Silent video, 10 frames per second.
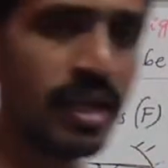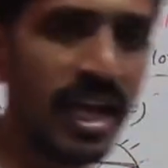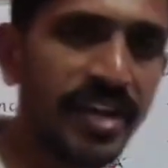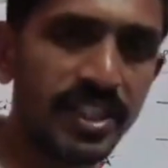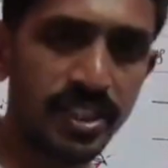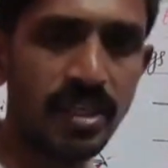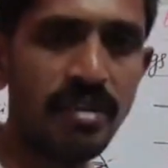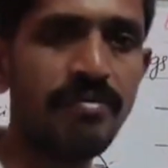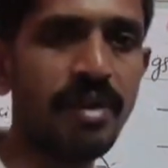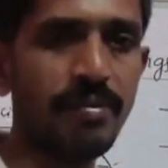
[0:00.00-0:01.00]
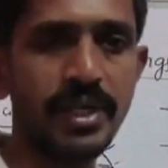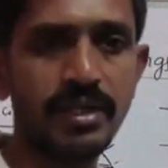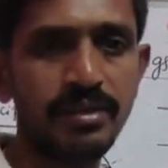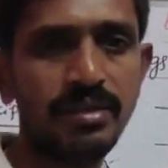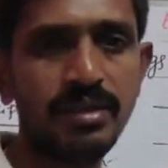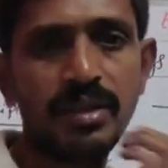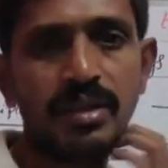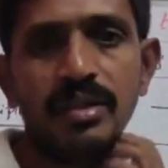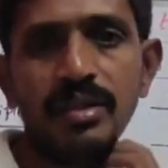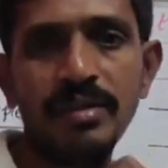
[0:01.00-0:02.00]
diverge from it.
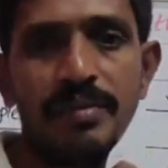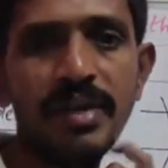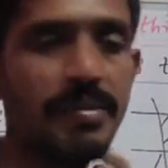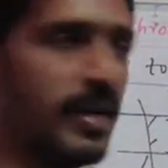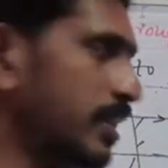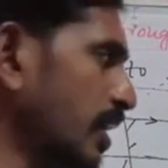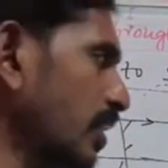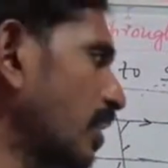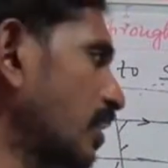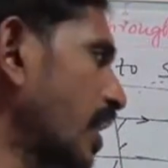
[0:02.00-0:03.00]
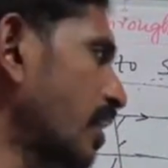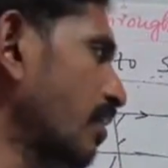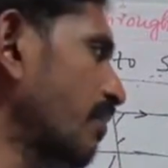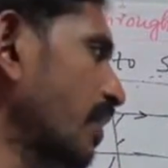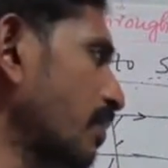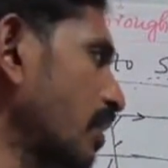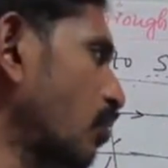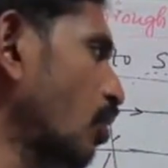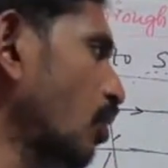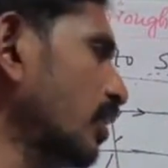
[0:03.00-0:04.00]
From it means they are from the
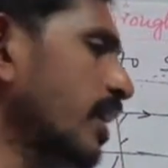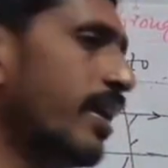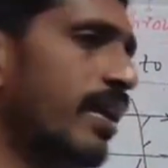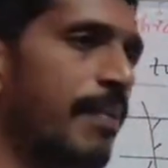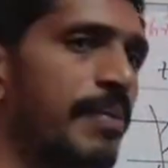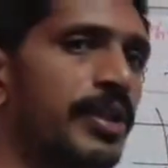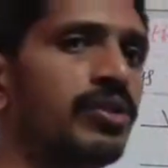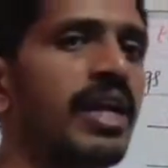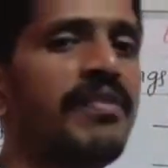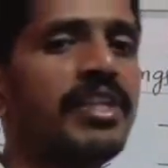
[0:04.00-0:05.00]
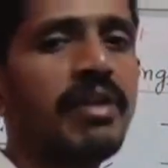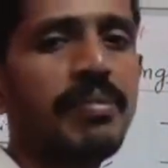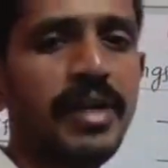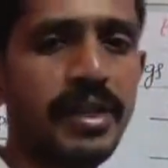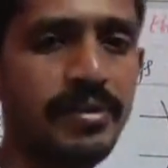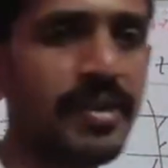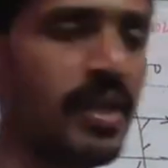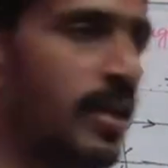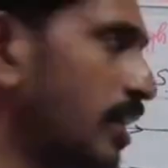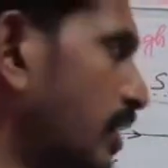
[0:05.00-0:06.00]
focus, they appears to diverge from it.
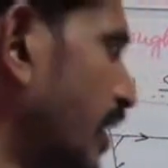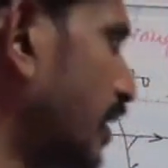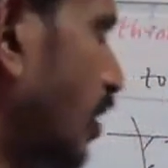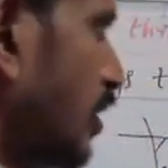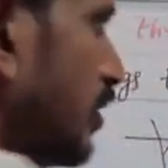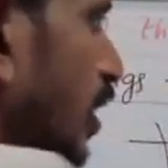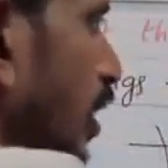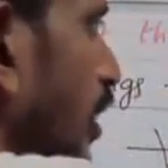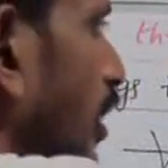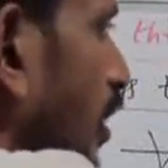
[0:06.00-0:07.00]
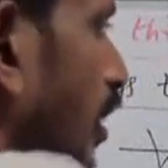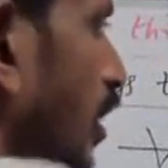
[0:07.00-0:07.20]
That is called as a